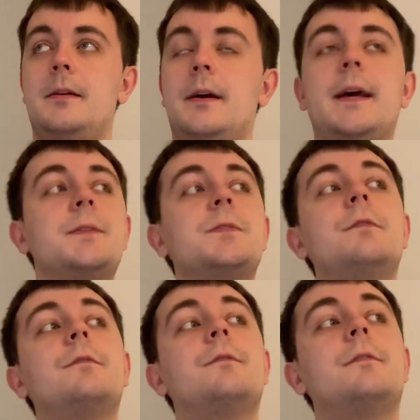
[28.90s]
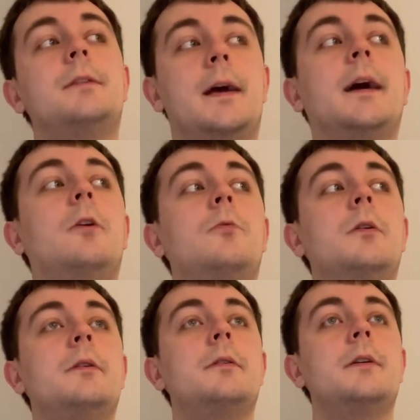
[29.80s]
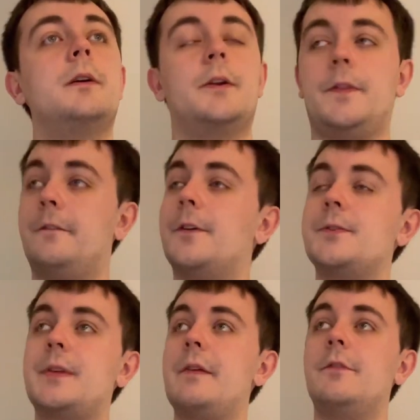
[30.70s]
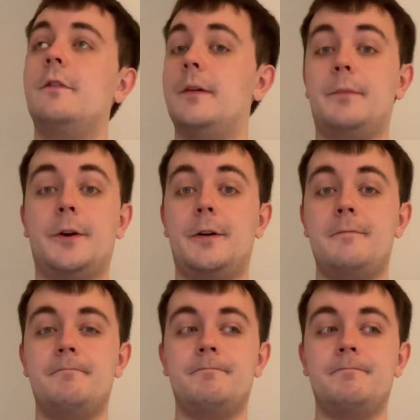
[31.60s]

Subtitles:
as of now, and on the first day of November,